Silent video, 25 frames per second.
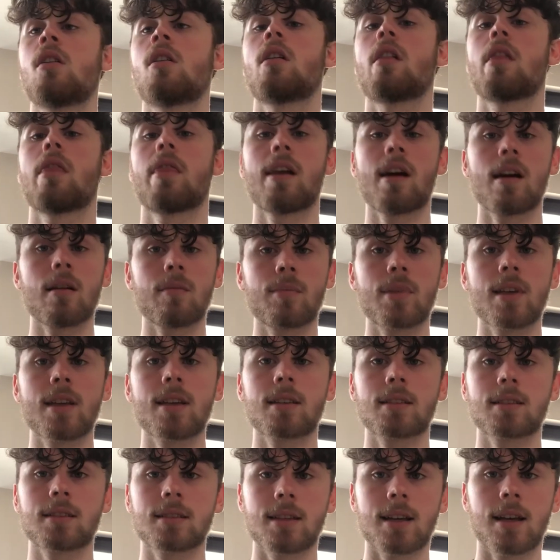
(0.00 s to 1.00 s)
That
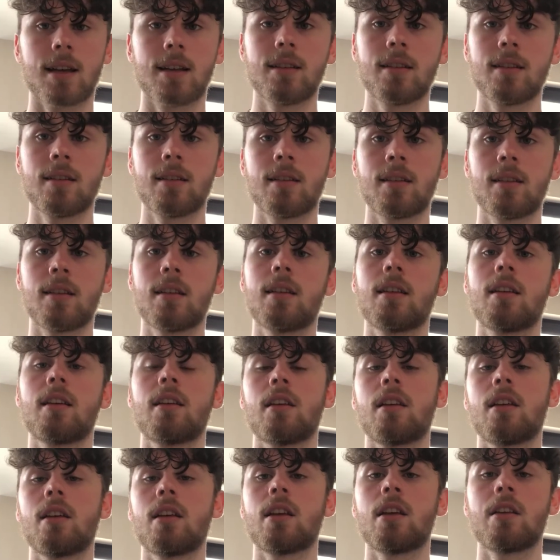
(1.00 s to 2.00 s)
being said,
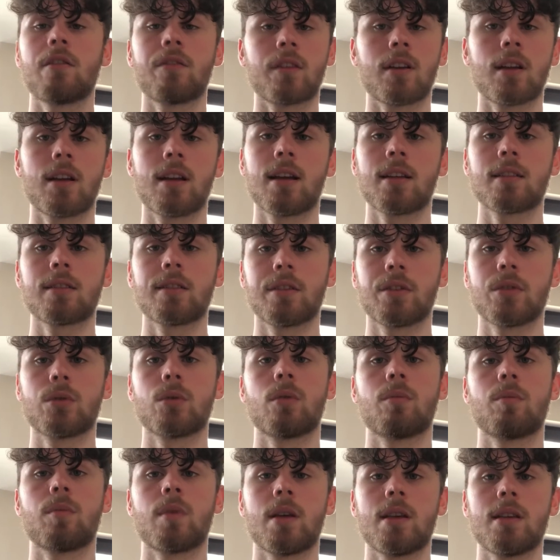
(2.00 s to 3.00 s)
if connecting to a
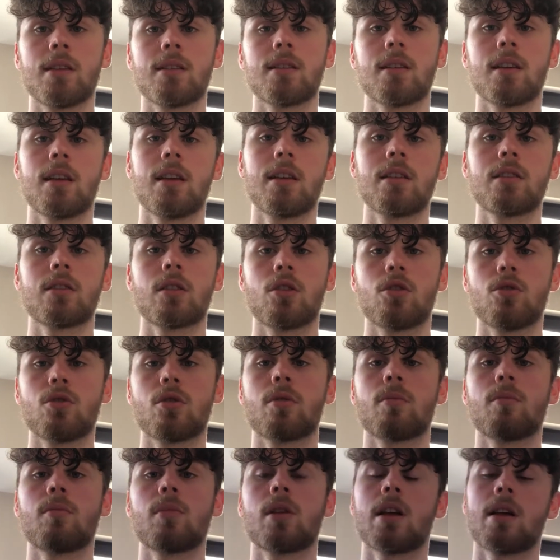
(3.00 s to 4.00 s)
PC so you
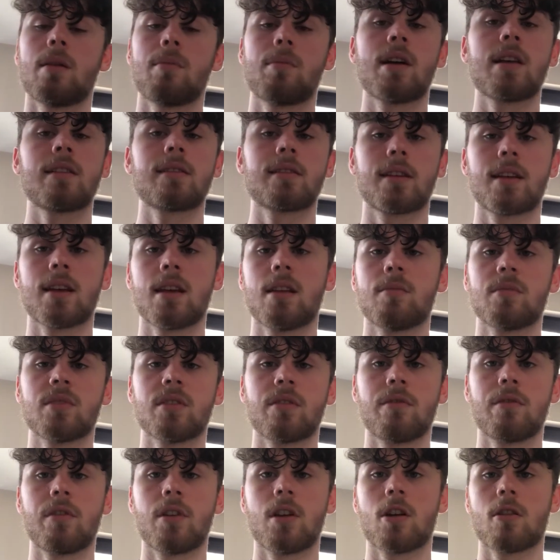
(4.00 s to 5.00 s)
can play better games
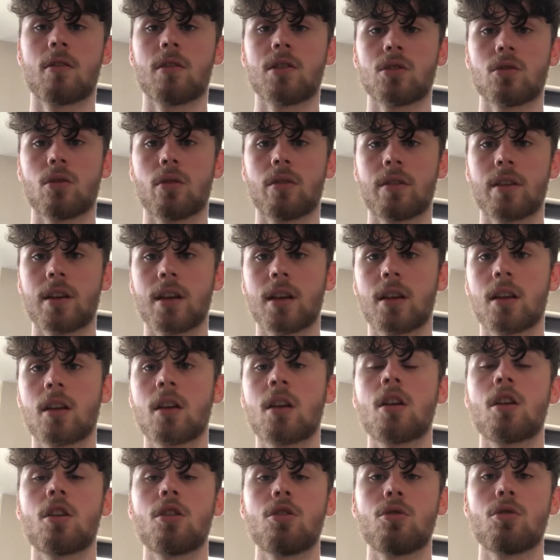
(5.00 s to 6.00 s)
in VR is your thing,
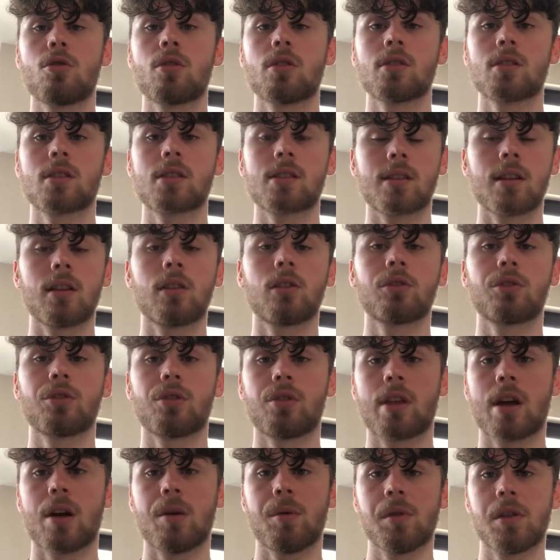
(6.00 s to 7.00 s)
you can still do
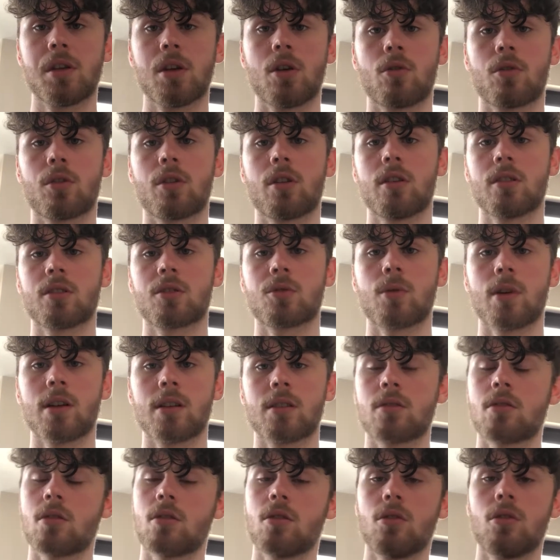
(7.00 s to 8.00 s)
that with the Oculus
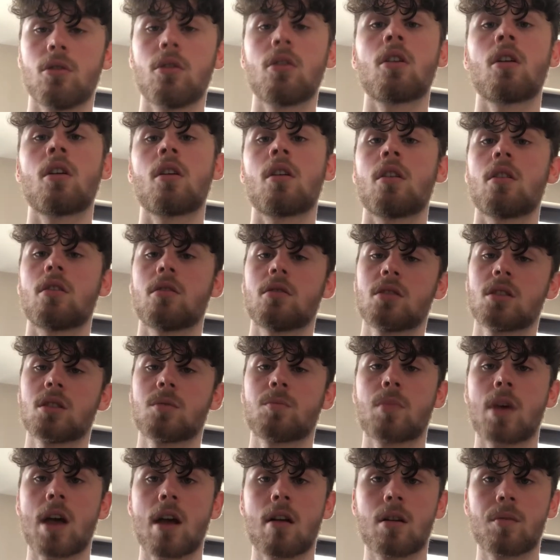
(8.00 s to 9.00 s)
Quest 2.
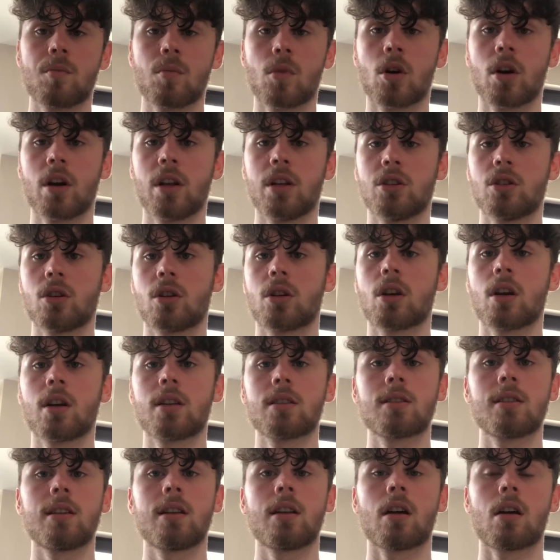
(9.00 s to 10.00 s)
Just bear in mind you're going
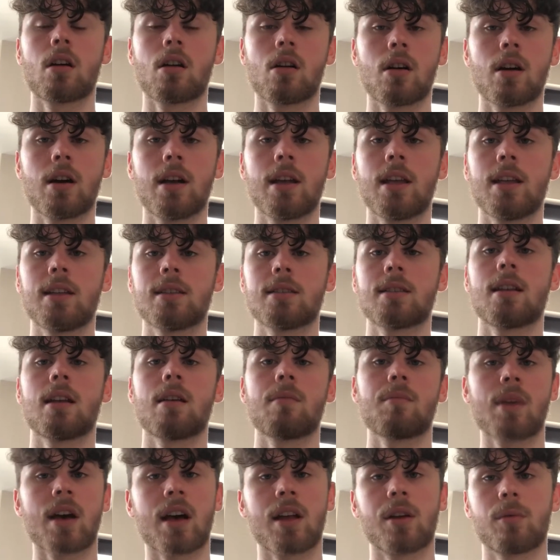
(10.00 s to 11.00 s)
to need a high
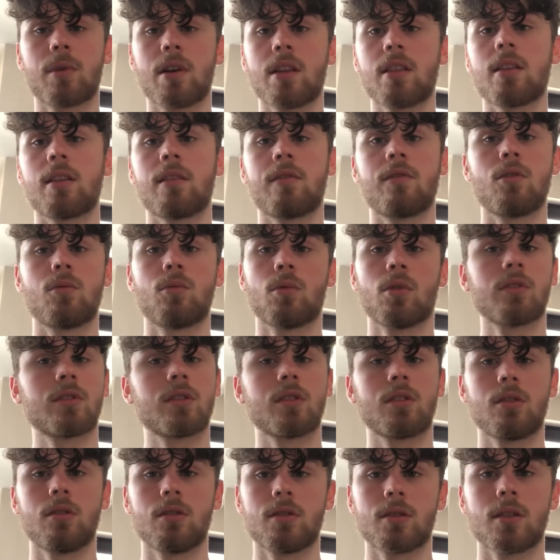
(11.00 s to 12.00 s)
internet bandwidth if you want to
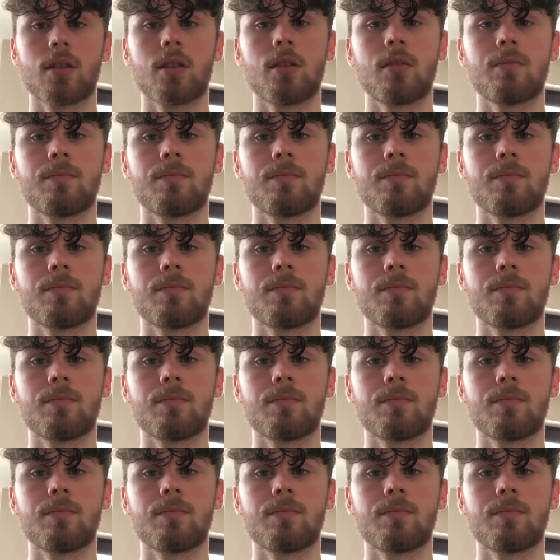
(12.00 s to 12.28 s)
do so.